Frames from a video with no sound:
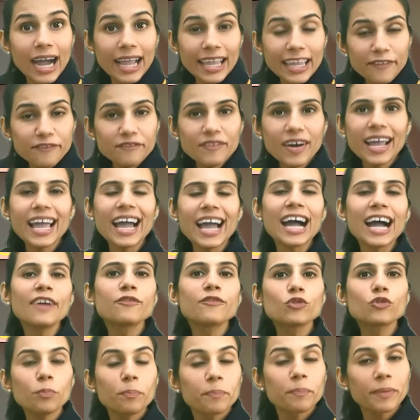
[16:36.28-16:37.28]
If I
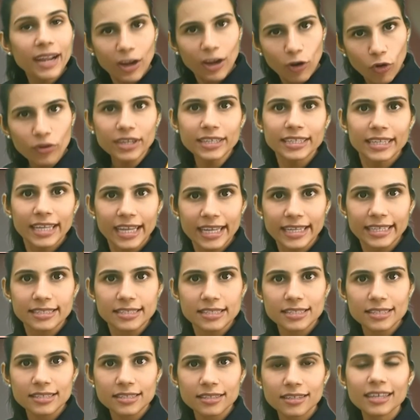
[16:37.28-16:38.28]
have to
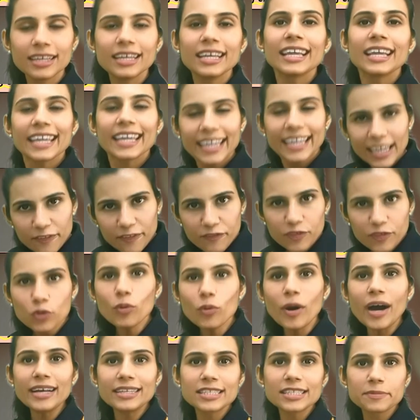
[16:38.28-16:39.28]
prioritize, if
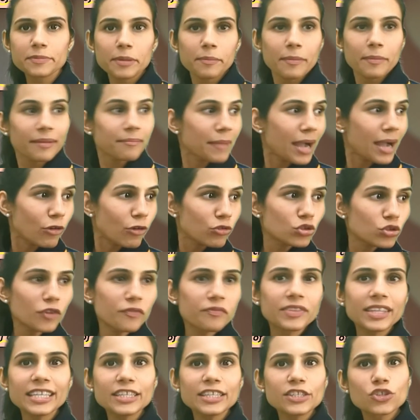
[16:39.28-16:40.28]
you ask me, ma'am, out
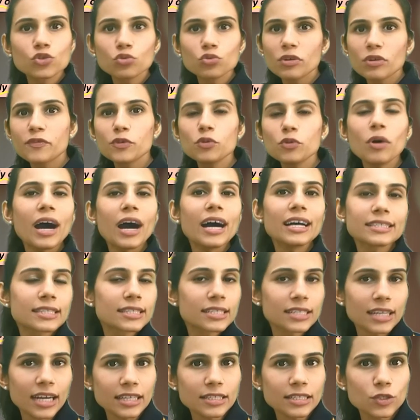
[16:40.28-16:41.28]
of these two, if you
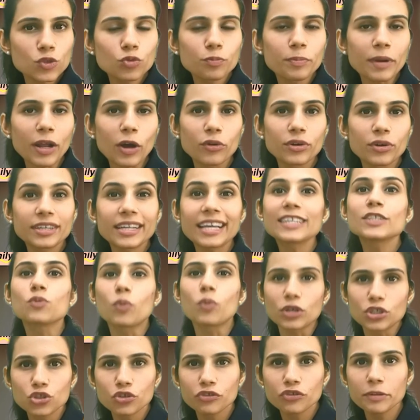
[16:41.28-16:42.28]
ask us to prioritize,
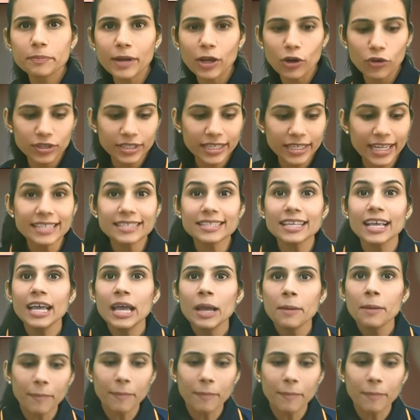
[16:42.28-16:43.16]
what should we prioritize?